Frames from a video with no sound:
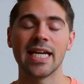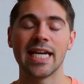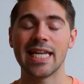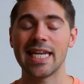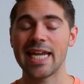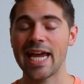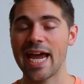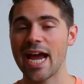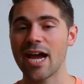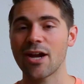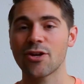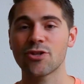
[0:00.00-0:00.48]
it
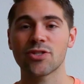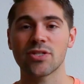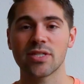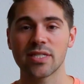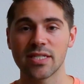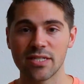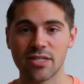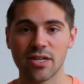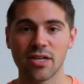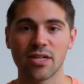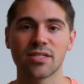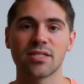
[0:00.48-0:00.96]
actually
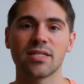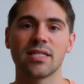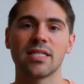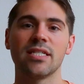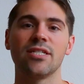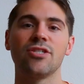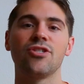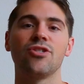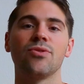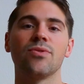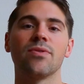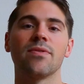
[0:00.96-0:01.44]
does
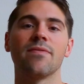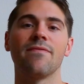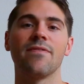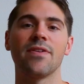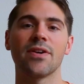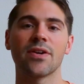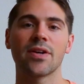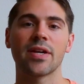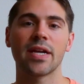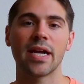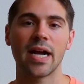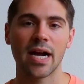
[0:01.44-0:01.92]
lead to a
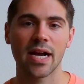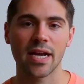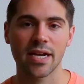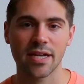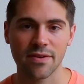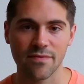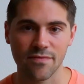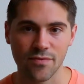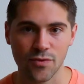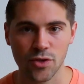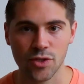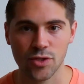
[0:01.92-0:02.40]
very high
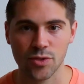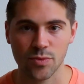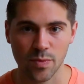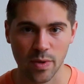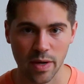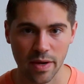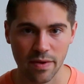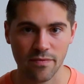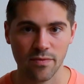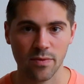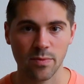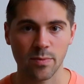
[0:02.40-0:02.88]
conversion
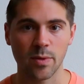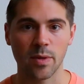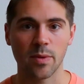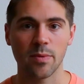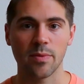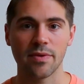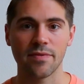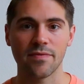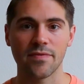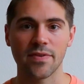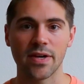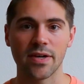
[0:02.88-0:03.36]
rate from what
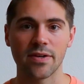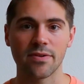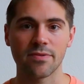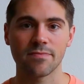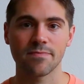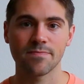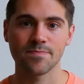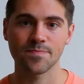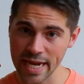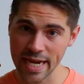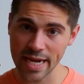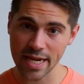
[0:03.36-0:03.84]
we found.
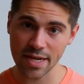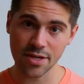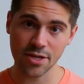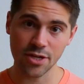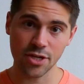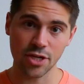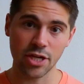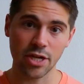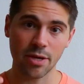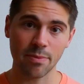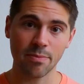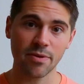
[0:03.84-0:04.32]

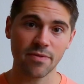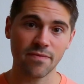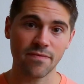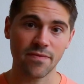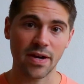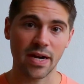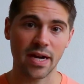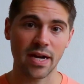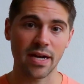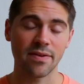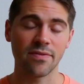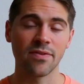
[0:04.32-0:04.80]
And number
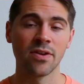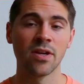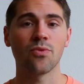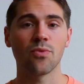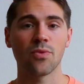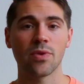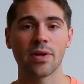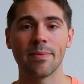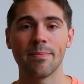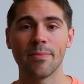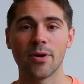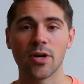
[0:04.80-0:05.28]
5,
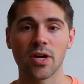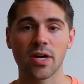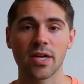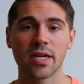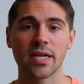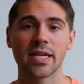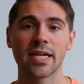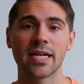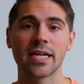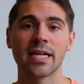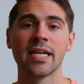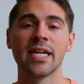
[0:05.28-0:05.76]

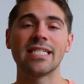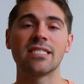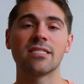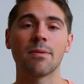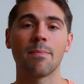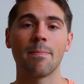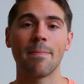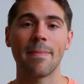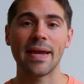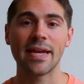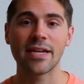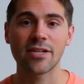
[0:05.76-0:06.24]
remarketing, is to
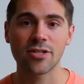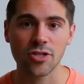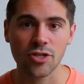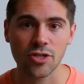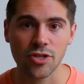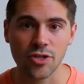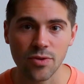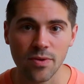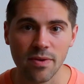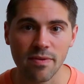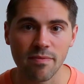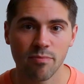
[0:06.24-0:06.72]
make sure
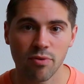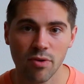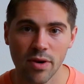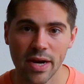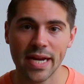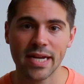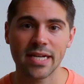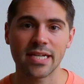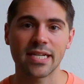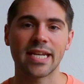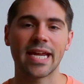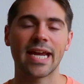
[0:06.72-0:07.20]
you have
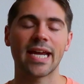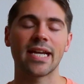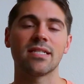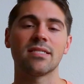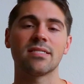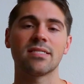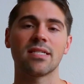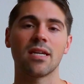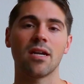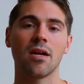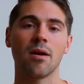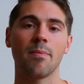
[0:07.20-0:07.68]
branded
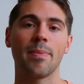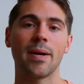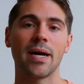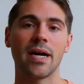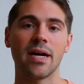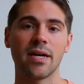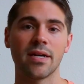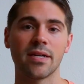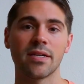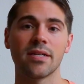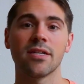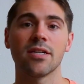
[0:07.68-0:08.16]
ads set up
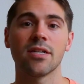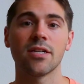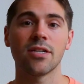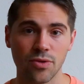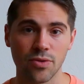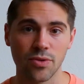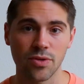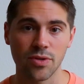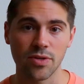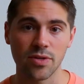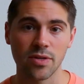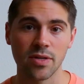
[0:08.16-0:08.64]
on
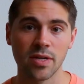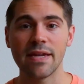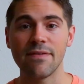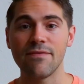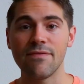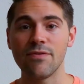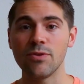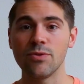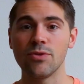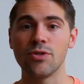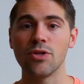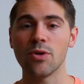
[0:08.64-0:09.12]
Google. If
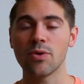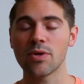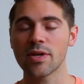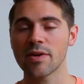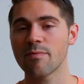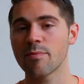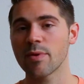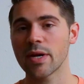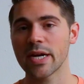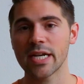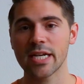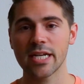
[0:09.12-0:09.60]
you don't have
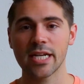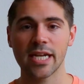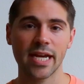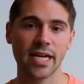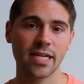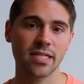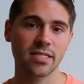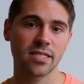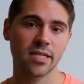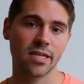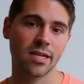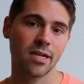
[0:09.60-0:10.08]
branded
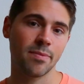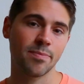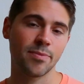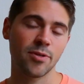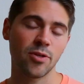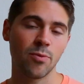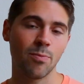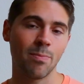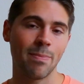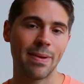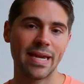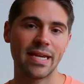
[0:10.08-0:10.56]
ads set up,
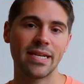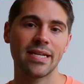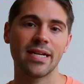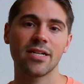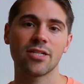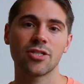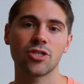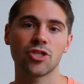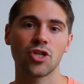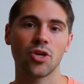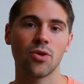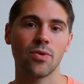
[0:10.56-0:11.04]
you may not
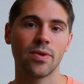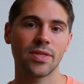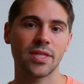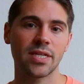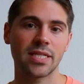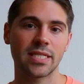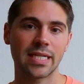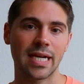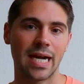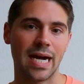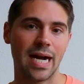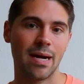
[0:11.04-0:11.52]
show at the
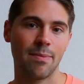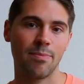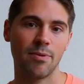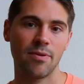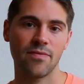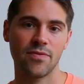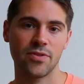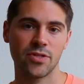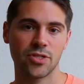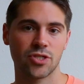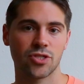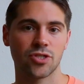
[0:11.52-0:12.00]
top of
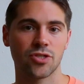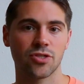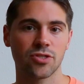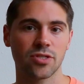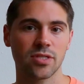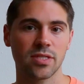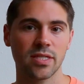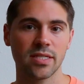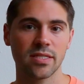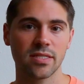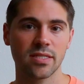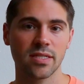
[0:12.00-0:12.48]
the search
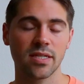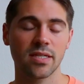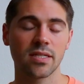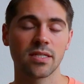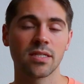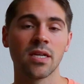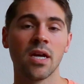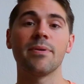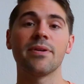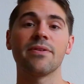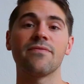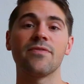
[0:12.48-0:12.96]
listings,
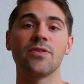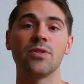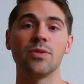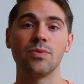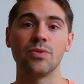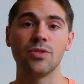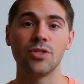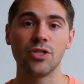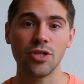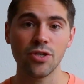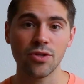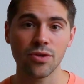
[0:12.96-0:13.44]
but if you
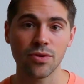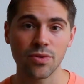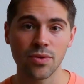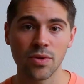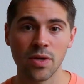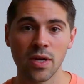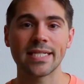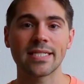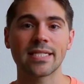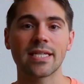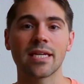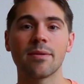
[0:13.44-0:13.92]
do,
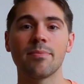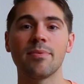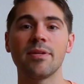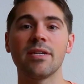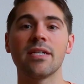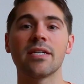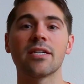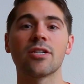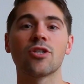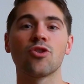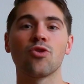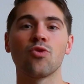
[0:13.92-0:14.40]
it's gonna be
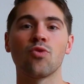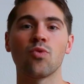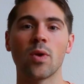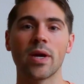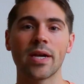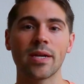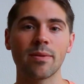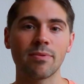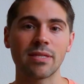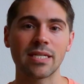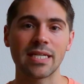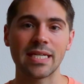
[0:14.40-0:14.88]

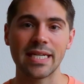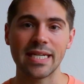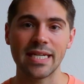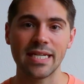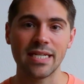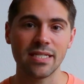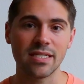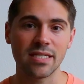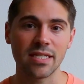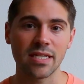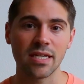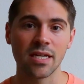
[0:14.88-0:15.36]
incredibly
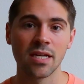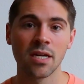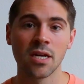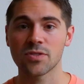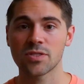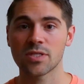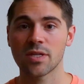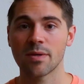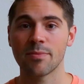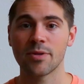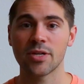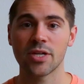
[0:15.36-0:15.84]
easy for
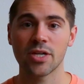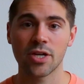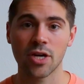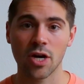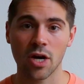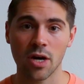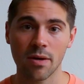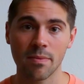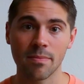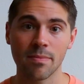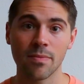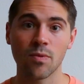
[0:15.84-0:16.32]
someone to
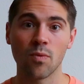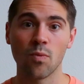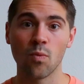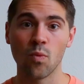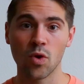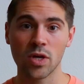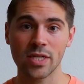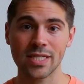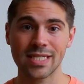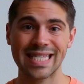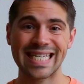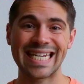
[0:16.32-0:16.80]
come
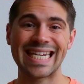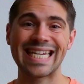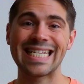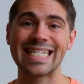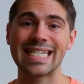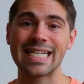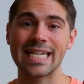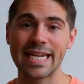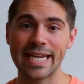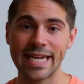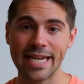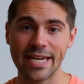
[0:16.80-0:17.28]
once they
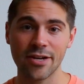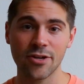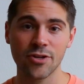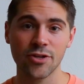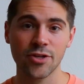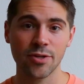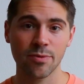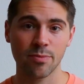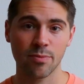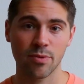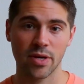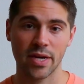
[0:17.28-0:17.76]
hear
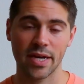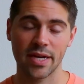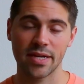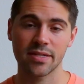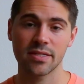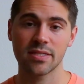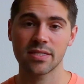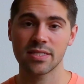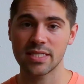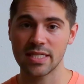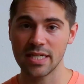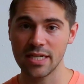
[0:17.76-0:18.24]
your brand,
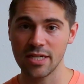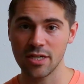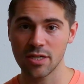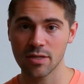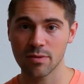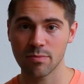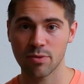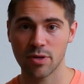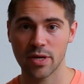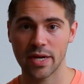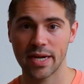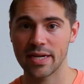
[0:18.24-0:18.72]
see your
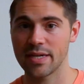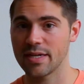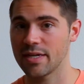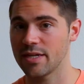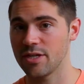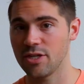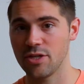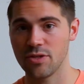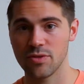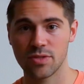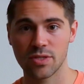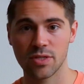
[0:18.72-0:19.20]
brand on
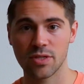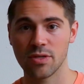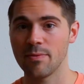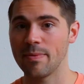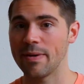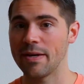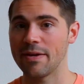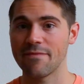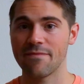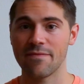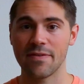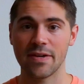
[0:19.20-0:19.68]
YouTube,
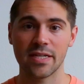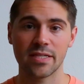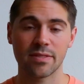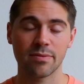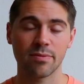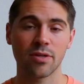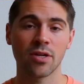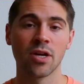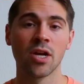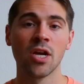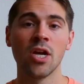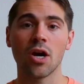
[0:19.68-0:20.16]
on
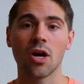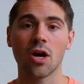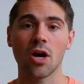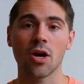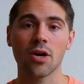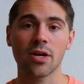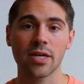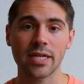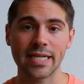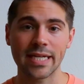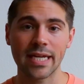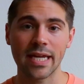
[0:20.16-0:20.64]
Facebook, are
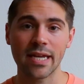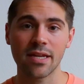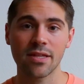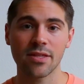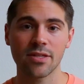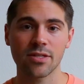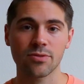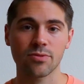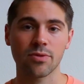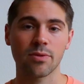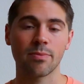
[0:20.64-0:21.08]
already getting this